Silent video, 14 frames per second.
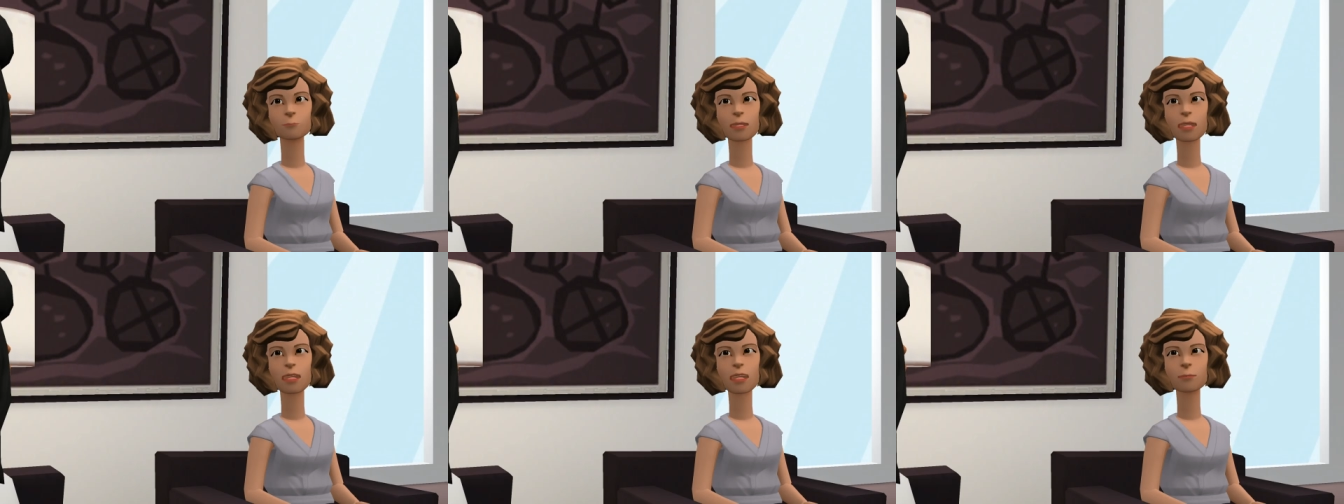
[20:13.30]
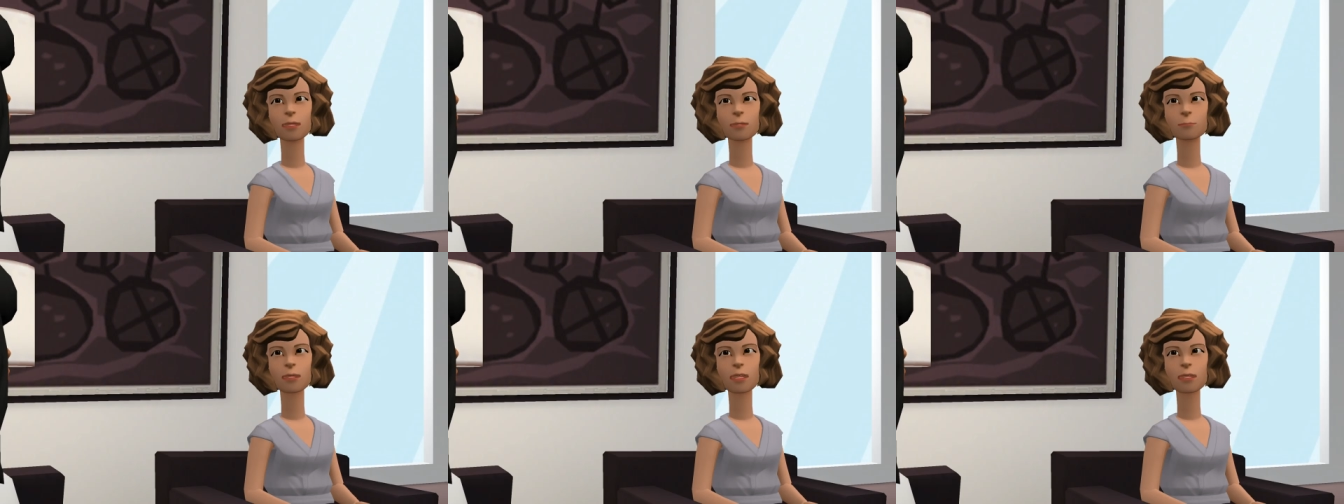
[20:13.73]
The
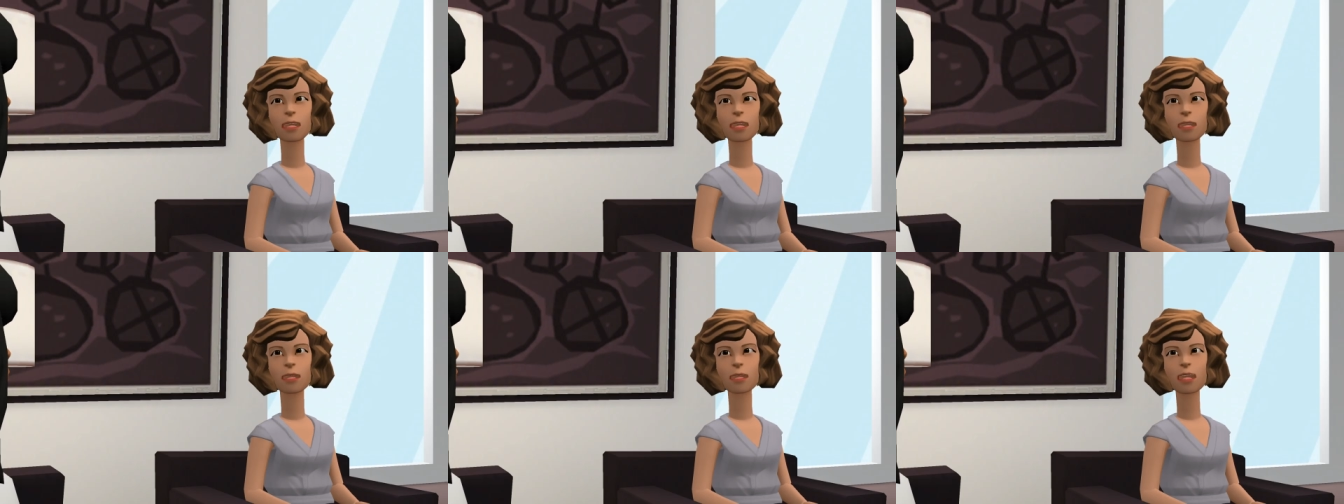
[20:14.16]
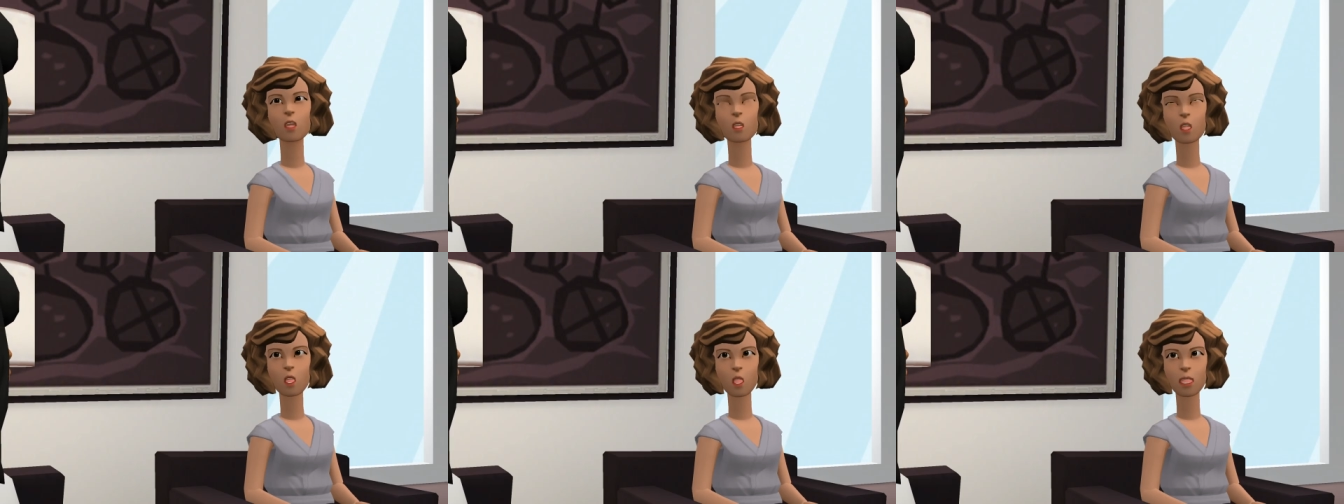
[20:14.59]
enemy makes it easy to
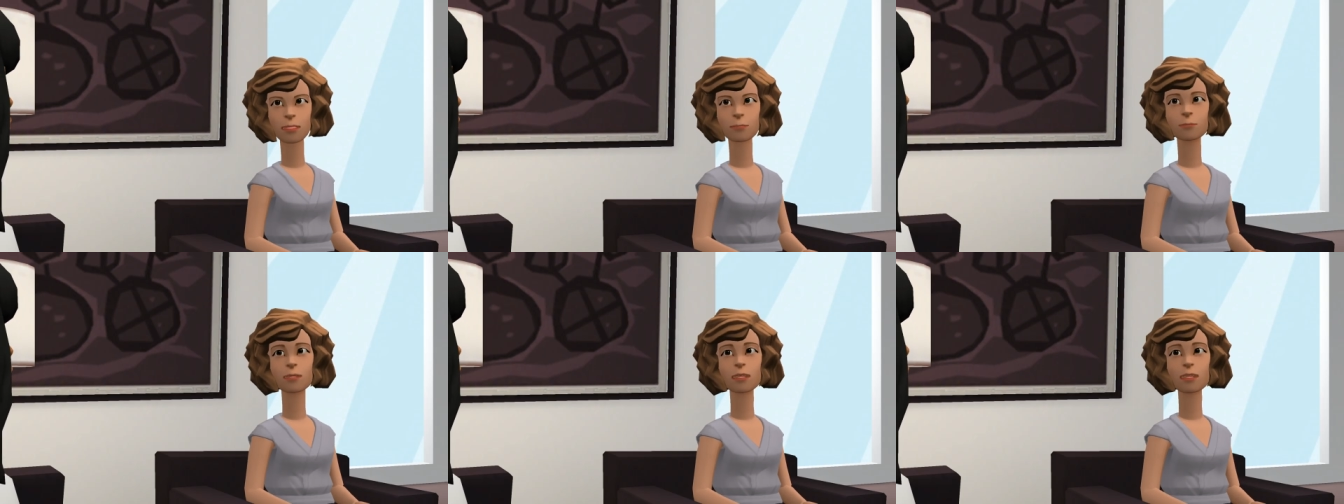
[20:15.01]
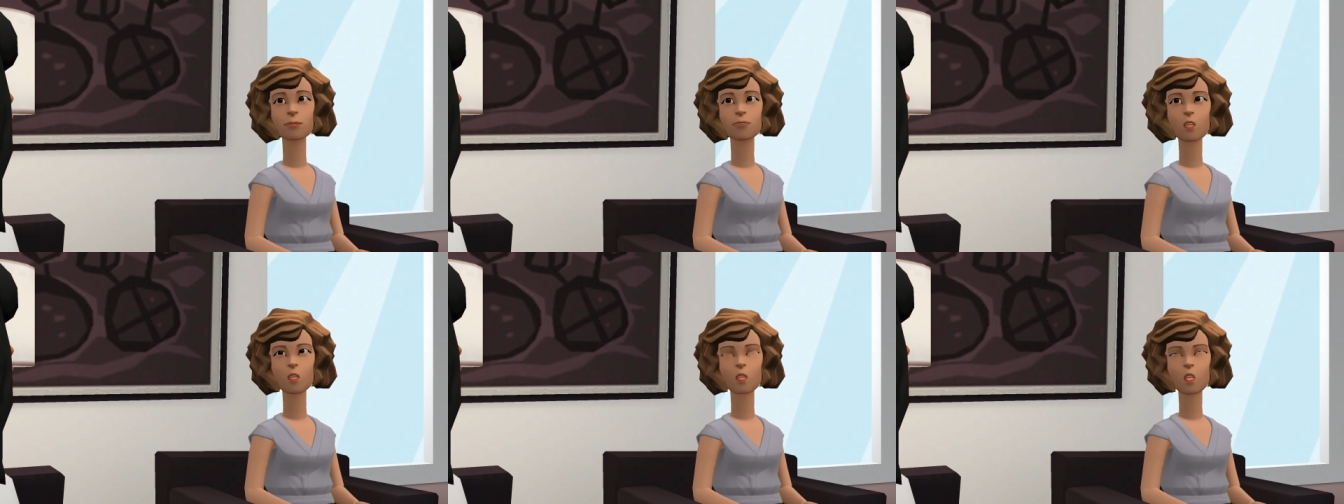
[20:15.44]
do, that's
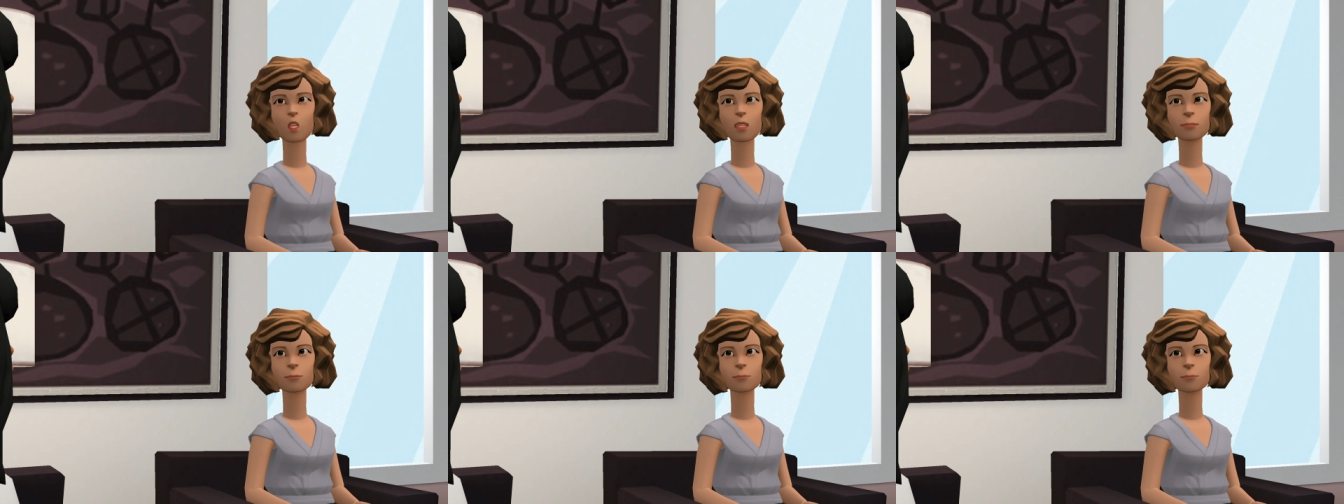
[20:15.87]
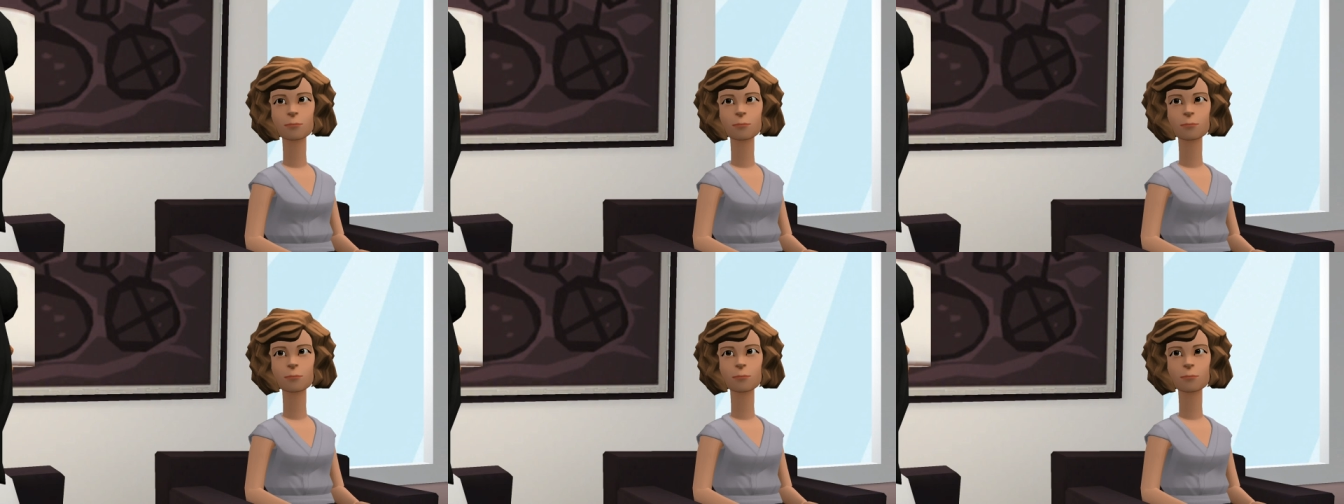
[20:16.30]
for sure.